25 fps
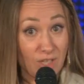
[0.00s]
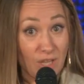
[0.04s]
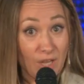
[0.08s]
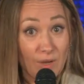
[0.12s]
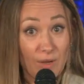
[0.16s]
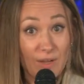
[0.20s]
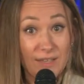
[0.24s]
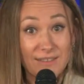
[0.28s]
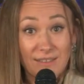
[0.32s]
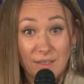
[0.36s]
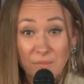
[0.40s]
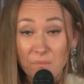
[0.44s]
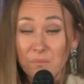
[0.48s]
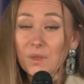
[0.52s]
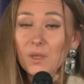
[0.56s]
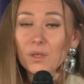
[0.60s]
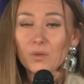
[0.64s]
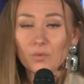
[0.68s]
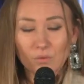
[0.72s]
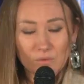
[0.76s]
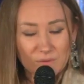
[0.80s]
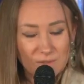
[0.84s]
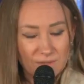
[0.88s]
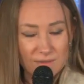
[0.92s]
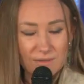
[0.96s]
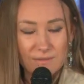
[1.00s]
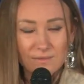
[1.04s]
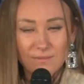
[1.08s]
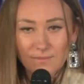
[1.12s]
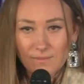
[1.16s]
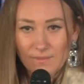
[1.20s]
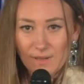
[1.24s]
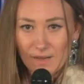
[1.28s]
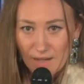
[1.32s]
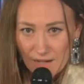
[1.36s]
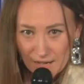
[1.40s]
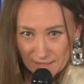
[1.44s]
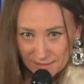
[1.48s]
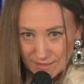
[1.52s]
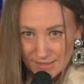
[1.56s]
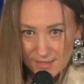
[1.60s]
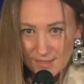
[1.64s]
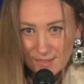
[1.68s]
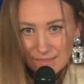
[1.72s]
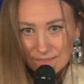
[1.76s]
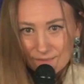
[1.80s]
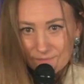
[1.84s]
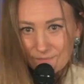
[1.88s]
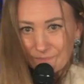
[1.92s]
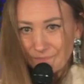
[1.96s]
during this preaching.
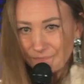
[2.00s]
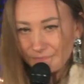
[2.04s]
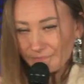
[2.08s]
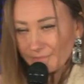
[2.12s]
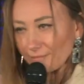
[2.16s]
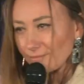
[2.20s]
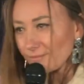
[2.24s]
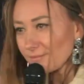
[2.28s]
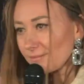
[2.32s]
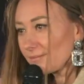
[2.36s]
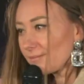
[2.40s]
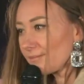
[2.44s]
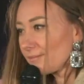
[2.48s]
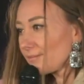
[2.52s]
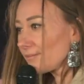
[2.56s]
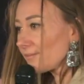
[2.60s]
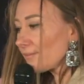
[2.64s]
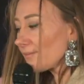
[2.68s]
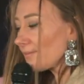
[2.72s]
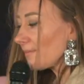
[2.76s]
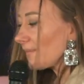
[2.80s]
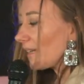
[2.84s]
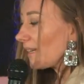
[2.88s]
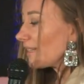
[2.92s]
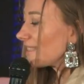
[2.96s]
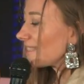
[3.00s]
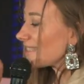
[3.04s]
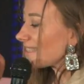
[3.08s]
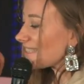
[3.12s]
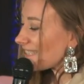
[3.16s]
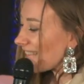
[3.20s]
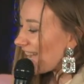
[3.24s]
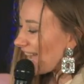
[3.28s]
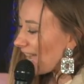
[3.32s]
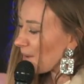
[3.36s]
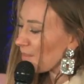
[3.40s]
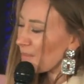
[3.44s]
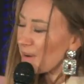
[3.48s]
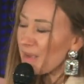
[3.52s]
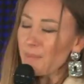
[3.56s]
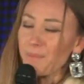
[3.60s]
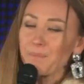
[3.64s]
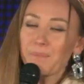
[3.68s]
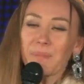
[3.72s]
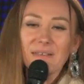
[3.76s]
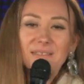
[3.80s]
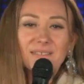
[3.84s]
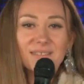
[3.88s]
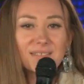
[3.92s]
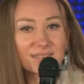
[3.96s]
One of the
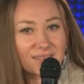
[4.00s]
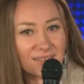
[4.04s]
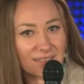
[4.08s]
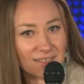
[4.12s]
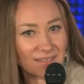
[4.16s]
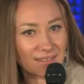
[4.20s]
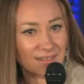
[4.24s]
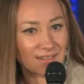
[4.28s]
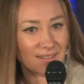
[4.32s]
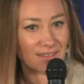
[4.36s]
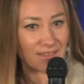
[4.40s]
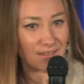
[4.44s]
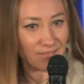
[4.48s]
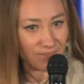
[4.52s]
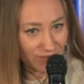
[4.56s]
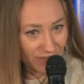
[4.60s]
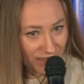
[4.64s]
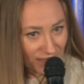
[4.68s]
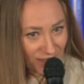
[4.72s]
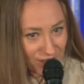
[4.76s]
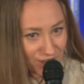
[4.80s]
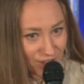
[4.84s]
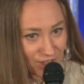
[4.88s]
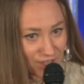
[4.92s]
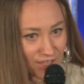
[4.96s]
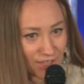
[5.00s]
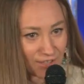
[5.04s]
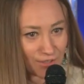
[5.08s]
minuses of the joy,